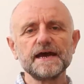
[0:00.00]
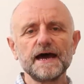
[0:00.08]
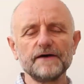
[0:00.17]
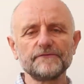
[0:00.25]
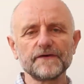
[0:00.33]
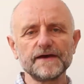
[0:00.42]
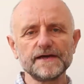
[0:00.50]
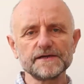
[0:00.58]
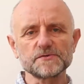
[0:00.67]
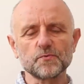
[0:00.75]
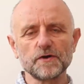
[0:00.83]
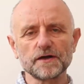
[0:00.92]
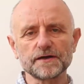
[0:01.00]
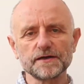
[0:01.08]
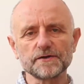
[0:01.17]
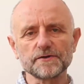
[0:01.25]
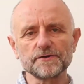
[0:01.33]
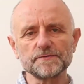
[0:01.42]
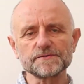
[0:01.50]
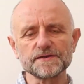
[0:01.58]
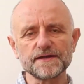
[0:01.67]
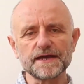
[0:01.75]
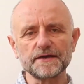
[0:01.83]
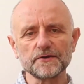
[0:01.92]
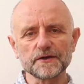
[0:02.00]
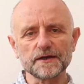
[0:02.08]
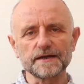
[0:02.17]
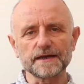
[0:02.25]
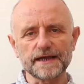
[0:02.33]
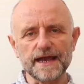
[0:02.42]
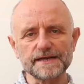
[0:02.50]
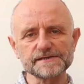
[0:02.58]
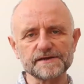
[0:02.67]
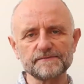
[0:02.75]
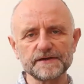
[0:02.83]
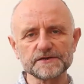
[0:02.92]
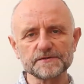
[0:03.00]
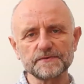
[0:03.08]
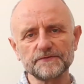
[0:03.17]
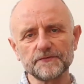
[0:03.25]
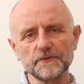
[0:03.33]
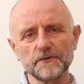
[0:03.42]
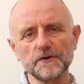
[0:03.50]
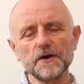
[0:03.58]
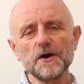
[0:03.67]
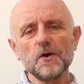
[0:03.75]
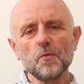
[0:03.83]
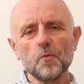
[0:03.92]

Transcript: and for each working group to then look at, again, as I mentioned before,